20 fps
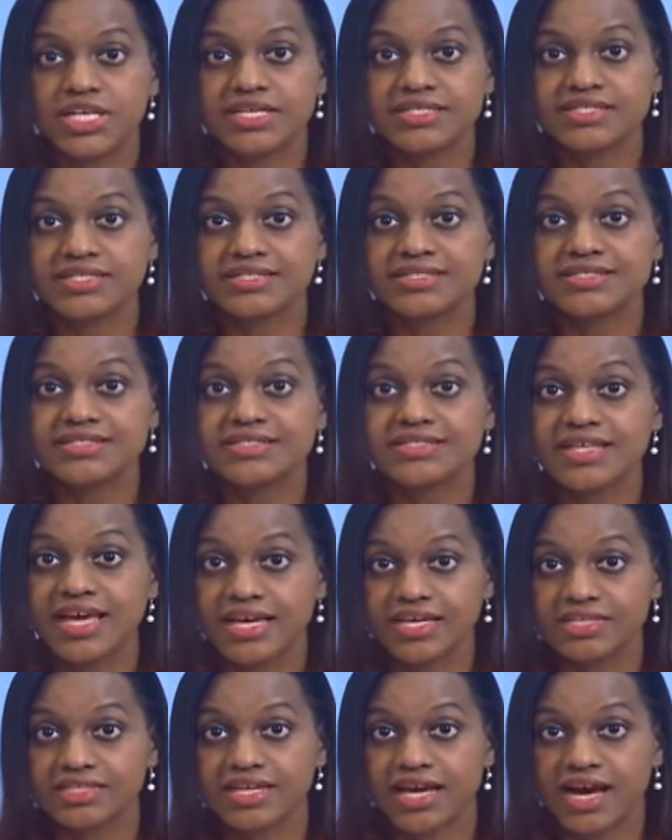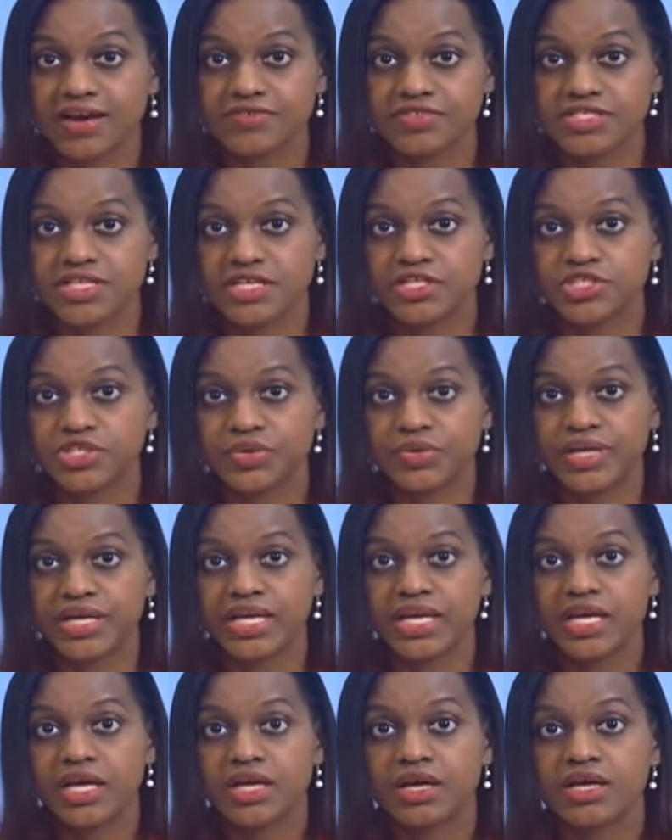Chase's second
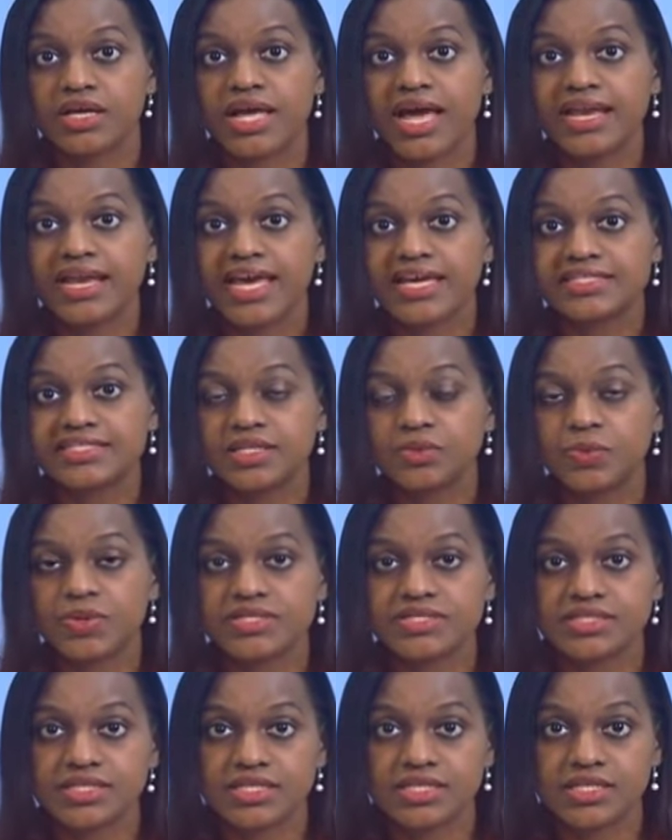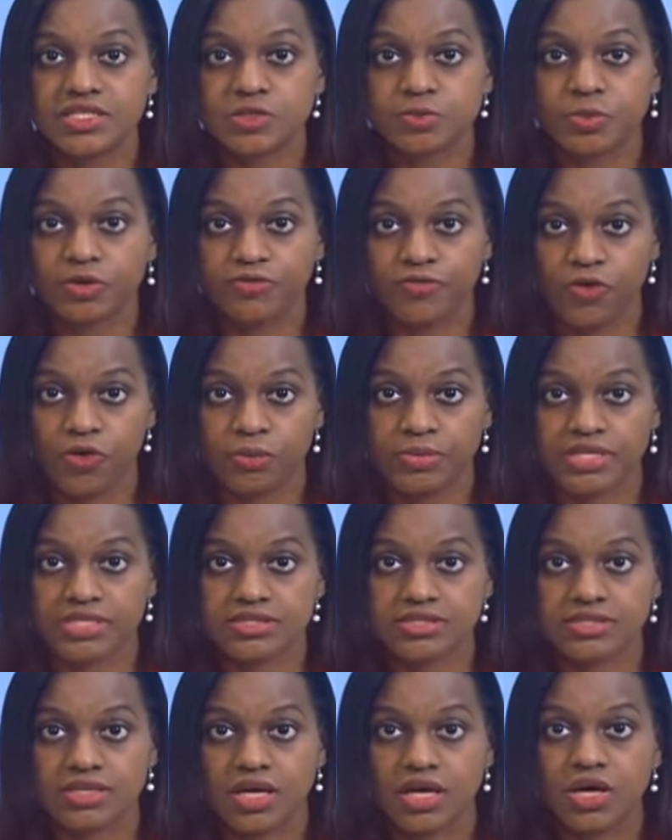half-century highlighted West Indies'
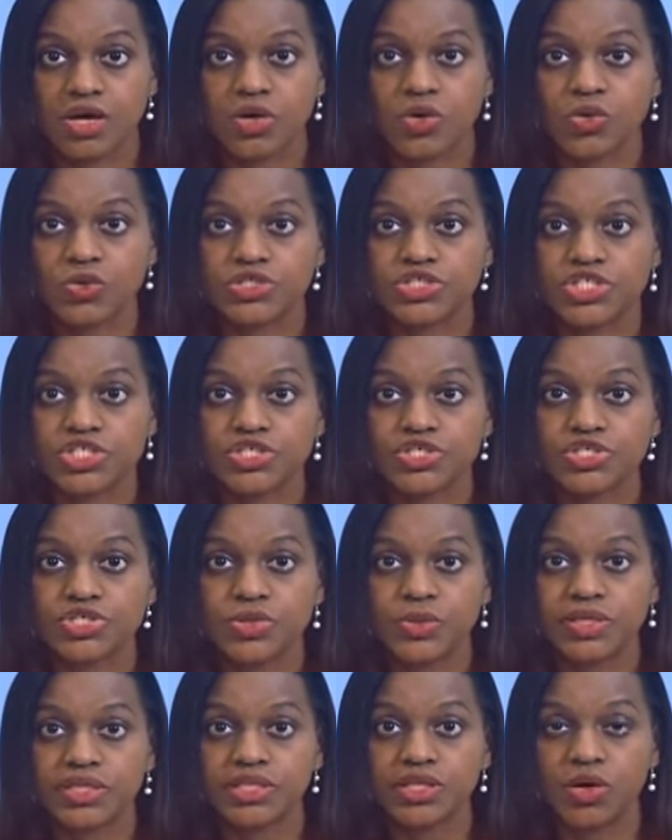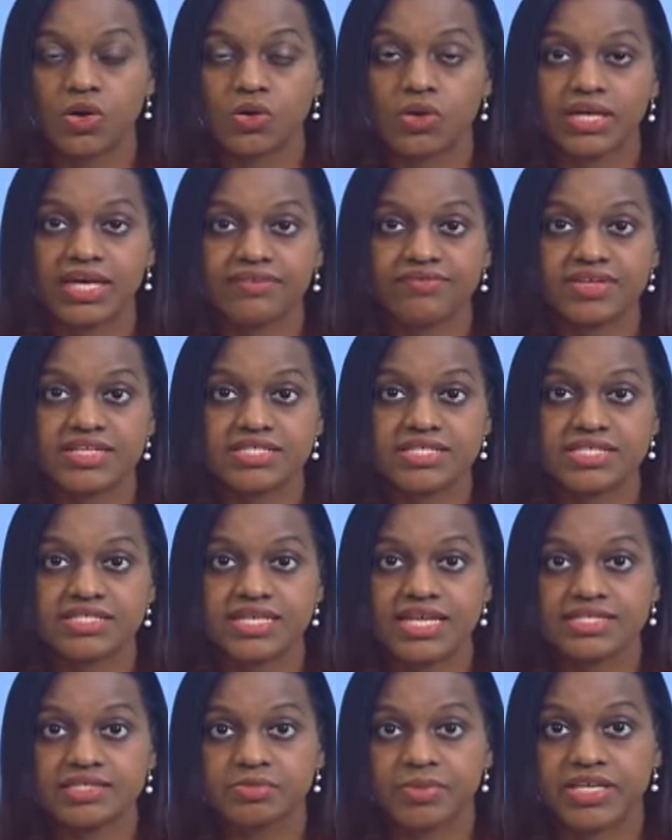performance. Coach Stuart Law gave his
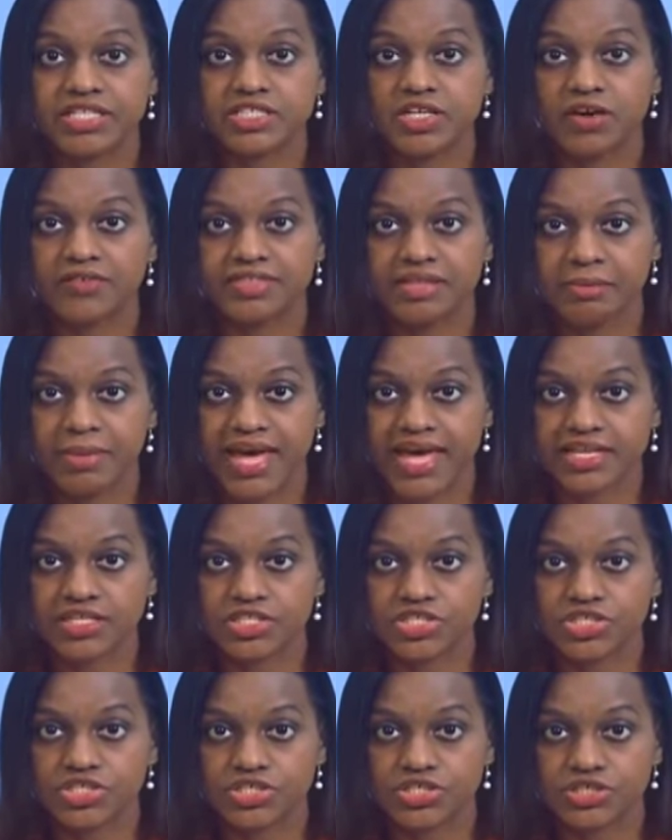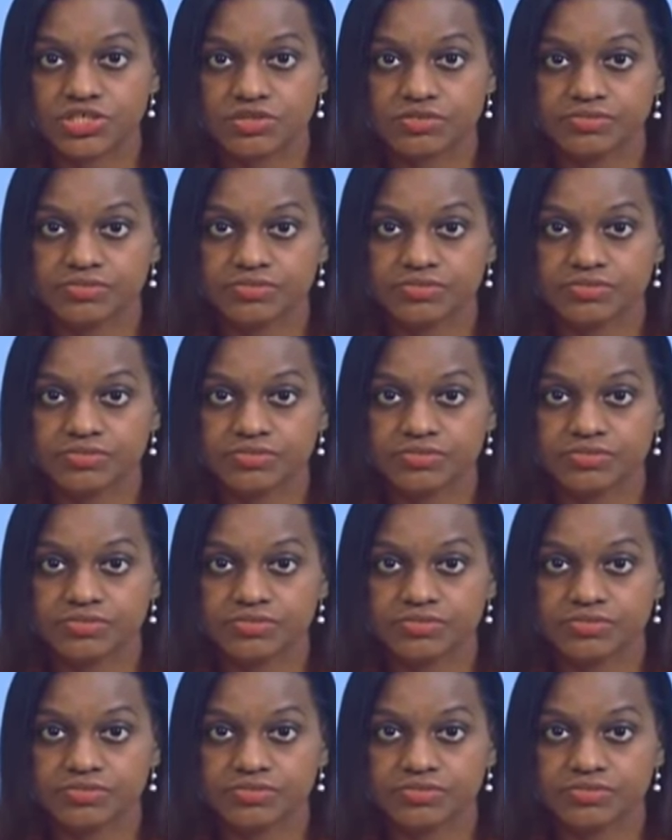assessment of the match.